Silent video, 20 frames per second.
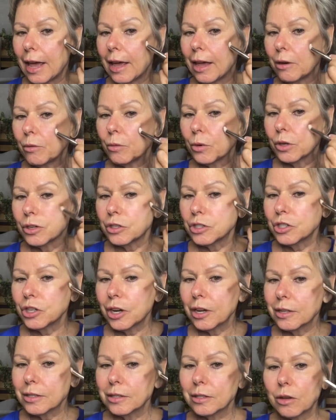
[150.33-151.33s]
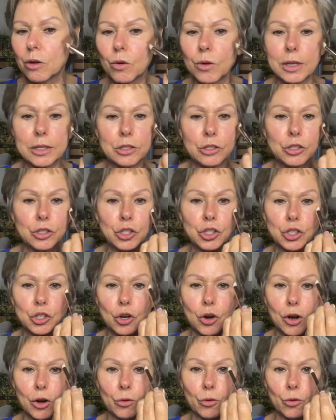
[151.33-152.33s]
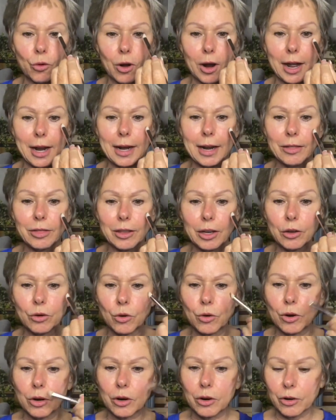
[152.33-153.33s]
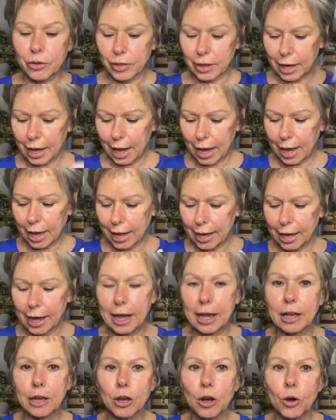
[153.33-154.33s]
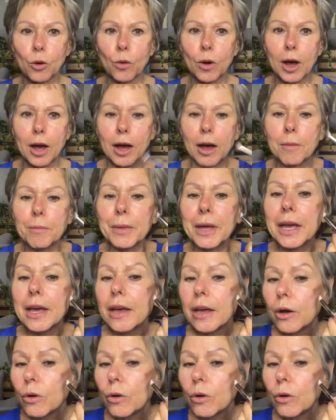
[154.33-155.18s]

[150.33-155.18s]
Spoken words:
And we're just going to start right at the corner of the eye and go up.